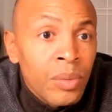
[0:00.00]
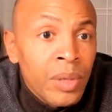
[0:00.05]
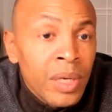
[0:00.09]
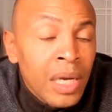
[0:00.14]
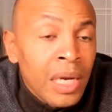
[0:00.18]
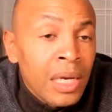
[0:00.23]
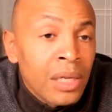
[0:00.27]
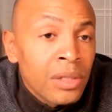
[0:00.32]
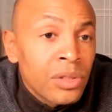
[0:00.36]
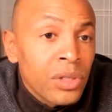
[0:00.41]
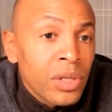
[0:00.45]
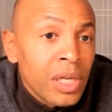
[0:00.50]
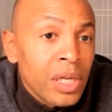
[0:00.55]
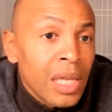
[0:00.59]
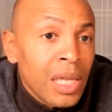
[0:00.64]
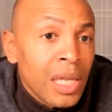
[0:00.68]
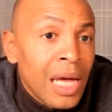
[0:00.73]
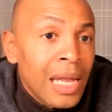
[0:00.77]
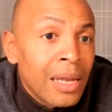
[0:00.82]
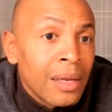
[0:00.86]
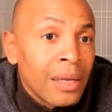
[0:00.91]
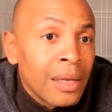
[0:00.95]
be answering a
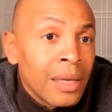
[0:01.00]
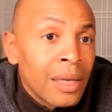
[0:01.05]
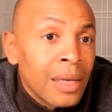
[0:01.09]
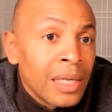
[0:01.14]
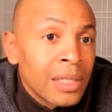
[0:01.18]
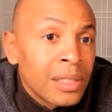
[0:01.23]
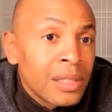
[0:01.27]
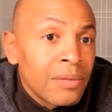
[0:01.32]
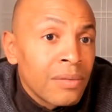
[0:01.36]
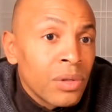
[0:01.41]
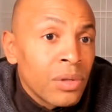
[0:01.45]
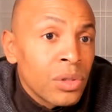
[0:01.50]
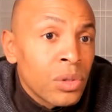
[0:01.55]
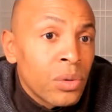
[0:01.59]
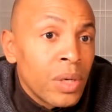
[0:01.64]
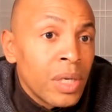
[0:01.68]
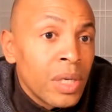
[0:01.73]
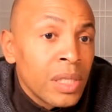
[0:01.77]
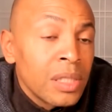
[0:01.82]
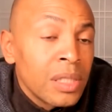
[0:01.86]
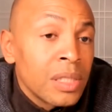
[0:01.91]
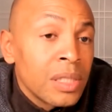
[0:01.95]
lot less of those
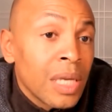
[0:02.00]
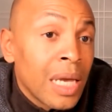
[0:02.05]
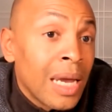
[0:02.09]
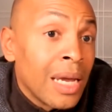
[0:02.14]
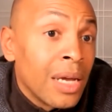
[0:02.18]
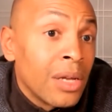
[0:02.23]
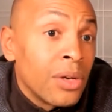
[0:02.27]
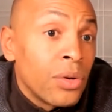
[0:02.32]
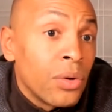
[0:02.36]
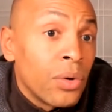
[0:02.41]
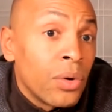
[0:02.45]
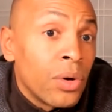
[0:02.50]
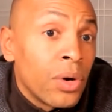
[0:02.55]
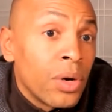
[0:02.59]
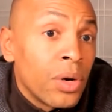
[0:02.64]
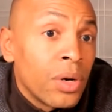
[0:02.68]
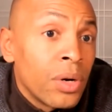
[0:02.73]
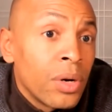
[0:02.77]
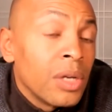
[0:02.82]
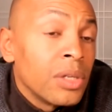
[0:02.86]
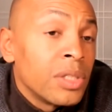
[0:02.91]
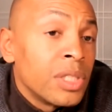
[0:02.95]
questions. And or
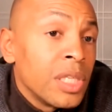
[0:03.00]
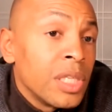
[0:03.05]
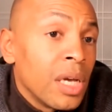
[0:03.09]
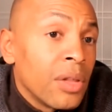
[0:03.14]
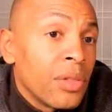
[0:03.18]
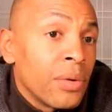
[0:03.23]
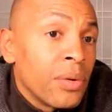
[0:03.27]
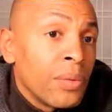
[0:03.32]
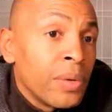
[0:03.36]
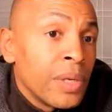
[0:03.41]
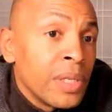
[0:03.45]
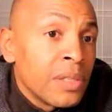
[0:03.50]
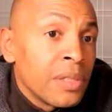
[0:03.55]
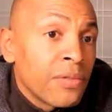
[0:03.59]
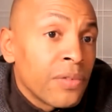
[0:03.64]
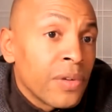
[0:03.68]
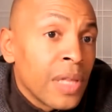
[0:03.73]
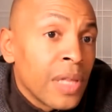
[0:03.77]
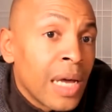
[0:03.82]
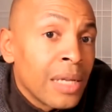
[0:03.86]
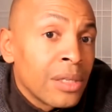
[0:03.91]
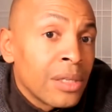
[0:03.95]
here's the other reason
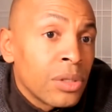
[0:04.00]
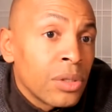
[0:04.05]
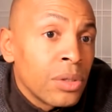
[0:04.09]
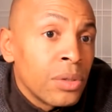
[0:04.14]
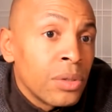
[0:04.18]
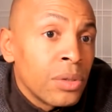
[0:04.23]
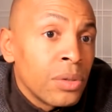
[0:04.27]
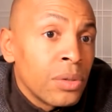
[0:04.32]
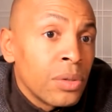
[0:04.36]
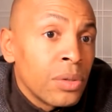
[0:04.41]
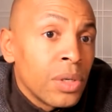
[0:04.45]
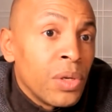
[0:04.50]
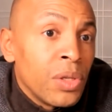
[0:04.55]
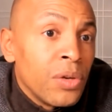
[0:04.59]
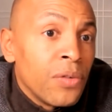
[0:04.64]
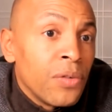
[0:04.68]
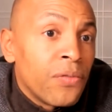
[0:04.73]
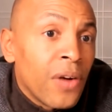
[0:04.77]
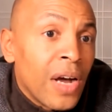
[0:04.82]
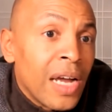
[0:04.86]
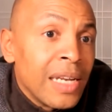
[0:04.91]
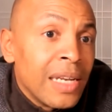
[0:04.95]
for that too. When you
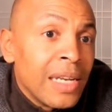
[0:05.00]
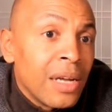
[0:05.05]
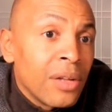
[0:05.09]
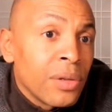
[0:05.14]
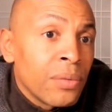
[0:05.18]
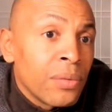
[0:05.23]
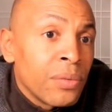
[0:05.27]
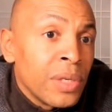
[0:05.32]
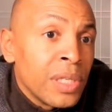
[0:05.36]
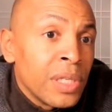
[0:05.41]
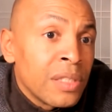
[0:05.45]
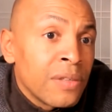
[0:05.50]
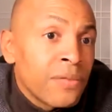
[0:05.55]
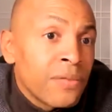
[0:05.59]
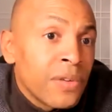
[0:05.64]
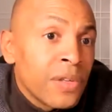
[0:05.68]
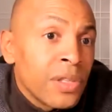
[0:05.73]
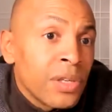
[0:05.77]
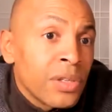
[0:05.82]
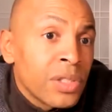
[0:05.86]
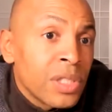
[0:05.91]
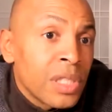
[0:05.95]
find out the reason for
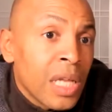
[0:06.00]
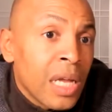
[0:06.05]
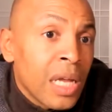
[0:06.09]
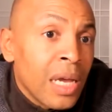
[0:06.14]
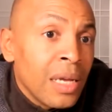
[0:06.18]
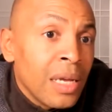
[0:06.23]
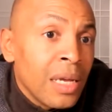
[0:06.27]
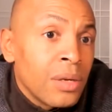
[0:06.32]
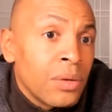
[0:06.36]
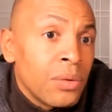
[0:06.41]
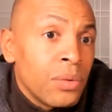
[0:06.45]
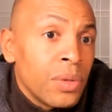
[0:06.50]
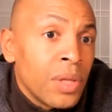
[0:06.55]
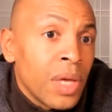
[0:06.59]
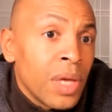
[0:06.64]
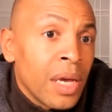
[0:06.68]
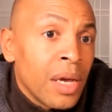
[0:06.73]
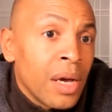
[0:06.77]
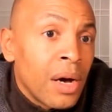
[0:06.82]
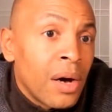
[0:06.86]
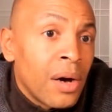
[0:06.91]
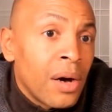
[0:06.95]
their stay and who
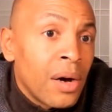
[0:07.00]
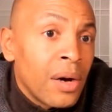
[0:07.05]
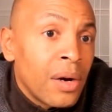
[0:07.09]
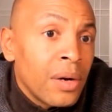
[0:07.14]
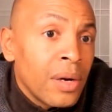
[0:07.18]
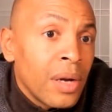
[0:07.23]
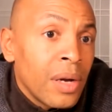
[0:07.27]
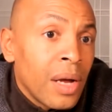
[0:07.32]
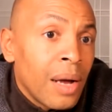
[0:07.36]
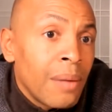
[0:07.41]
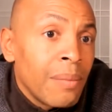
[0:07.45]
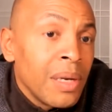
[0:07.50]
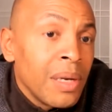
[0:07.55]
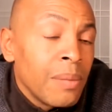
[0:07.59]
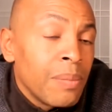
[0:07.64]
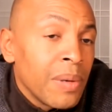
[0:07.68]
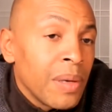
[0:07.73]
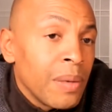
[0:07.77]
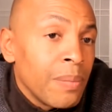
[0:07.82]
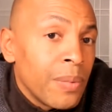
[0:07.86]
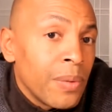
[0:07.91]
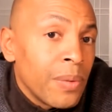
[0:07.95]
they are, how many
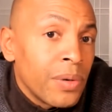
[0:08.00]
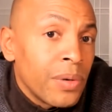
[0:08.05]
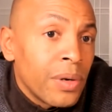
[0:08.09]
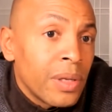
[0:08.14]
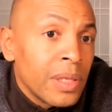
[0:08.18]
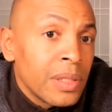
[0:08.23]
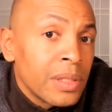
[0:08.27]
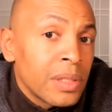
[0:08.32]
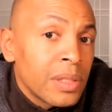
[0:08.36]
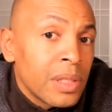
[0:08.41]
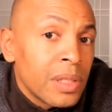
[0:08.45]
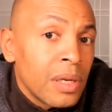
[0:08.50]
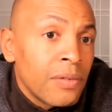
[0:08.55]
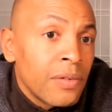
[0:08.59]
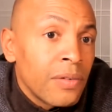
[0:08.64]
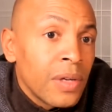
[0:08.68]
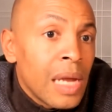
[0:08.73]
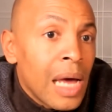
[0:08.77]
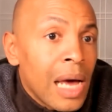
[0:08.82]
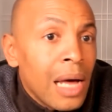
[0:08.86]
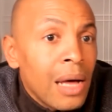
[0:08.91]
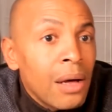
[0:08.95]
people and all that stuff,
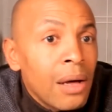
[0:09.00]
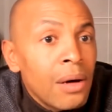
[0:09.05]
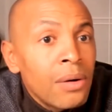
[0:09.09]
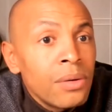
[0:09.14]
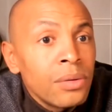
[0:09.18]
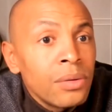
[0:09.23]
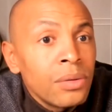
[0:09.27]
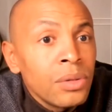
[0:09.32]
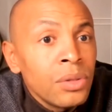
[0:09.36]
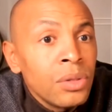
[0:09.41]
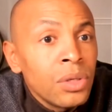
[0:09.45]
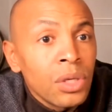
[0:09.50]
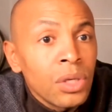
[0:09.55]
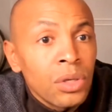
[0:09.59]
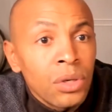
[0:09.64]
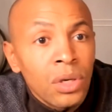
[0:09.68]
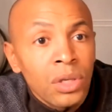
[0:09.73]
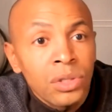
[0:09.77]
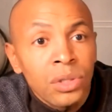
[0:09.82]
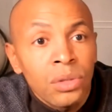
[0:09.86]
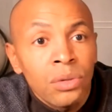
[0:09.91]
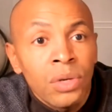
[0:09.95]
now you can
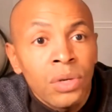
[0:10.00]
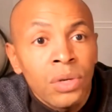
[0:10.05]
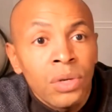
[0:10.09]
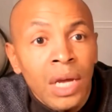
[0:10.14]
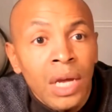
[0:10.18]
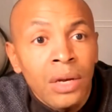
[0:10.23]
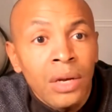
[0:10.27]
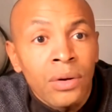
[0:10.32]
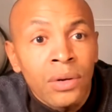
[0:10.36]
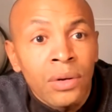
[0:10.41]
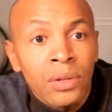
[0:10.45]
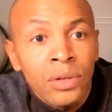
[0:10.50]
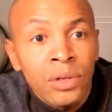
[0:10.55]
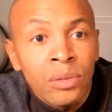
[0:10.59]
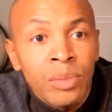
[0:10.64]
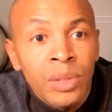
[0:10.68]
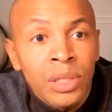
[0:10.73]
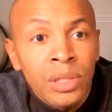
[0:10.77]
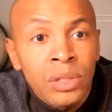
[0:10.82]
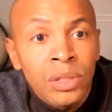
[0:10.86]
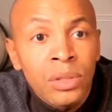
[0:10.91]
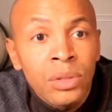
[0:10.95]
also cater a little
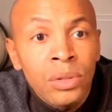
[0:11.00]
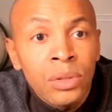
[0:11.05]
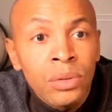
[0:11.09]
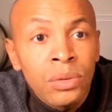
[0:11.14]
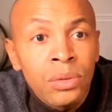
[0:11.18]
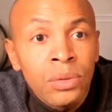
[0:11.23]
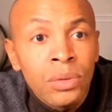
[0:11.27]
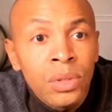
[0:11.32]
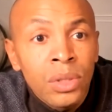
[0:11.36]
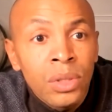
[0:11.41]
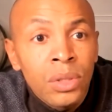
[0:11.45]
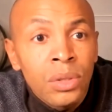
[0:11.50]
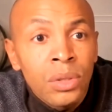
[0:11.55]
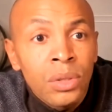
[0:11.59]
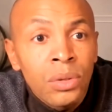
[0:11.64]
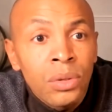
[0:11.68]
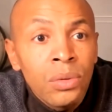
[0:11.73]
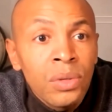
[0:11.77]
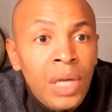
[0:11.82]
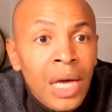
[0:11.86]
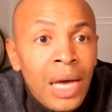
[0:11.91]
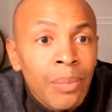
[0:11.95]
bit to
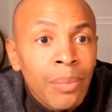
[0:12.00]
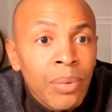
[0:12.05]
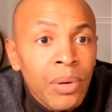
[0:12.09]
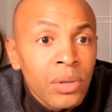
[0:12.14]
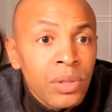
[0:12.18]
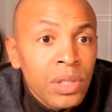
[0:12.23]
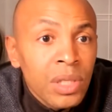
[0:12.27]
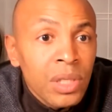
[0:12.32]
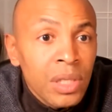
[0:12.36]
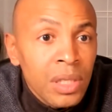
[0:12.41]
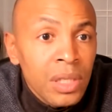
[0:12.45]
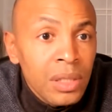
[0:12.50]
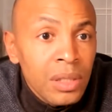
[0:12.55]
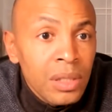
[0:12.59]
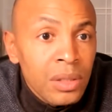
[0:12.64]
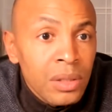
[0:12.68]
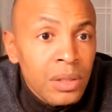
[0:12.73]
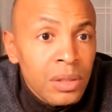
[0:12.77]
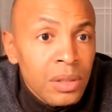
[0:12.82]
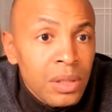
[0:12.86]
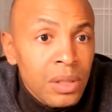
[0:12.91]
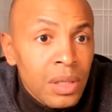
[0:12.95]
who that person
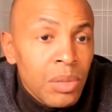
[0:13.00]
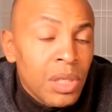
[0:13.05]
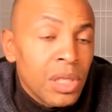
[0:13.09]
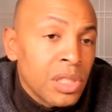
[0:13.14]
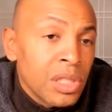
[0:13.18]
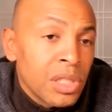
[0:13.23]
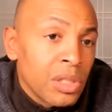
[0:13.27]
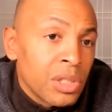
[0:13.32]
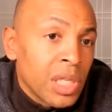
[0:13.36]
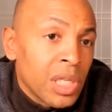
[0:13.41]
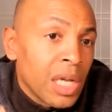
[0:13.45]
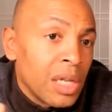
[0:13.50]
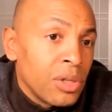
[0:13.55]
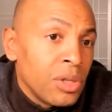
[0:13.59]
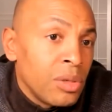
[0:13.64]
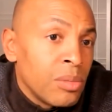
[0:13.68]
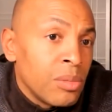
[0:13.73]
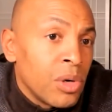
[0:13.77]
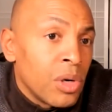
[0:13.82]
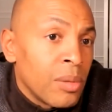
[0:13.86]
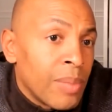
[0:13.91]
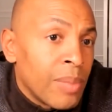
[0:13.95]
is, because they're telling you
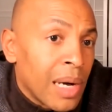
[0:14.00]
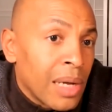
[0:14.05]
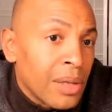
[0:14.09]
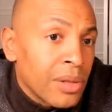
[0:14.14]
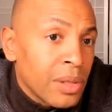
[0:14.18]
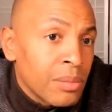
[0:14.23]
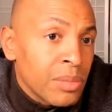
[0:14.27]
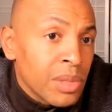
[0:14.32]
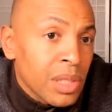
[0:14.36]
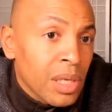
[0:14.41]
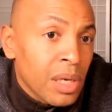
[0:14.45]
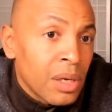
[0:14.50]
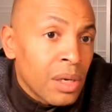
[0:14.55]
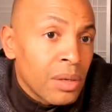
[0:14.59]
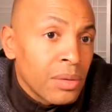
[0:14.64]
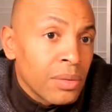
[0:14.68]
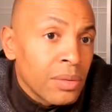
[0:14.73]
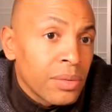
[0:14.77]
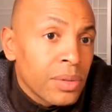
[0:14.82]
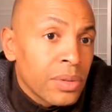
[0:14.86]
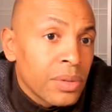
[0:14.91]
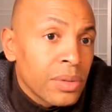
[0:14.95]
more about themselves,